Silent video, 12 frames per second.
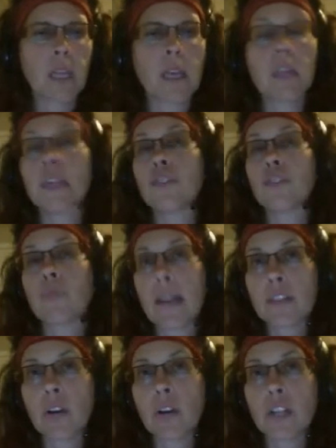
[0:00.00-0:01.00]
They
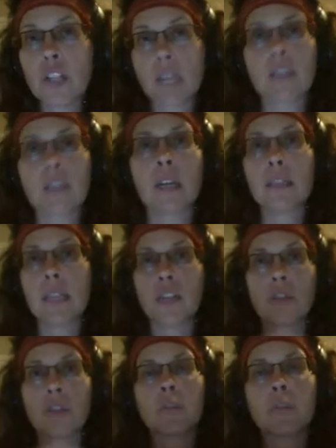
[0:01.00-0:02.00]
direct our
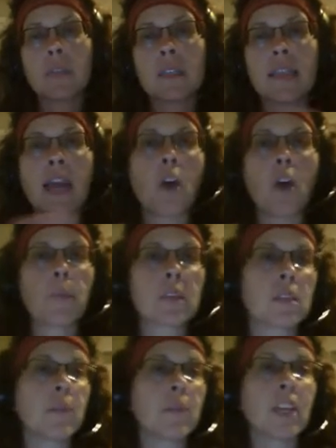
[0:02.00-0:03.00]
attention, which means they help us
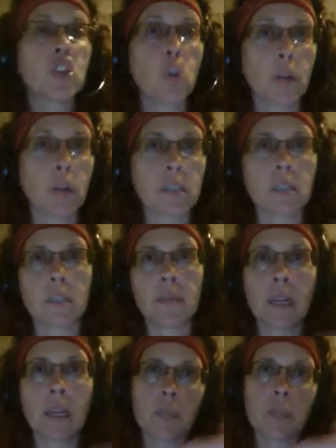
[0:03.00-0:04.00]
to make choices. Am I
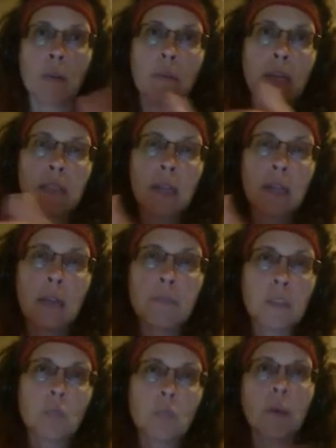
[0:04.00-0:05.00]
going to spend my time
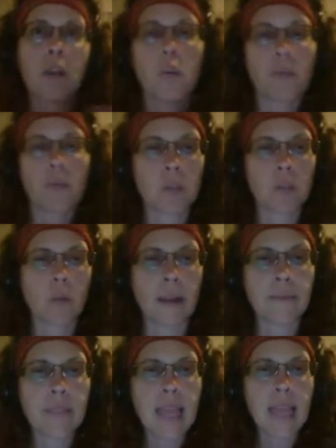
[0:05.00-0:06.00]
this way or this way?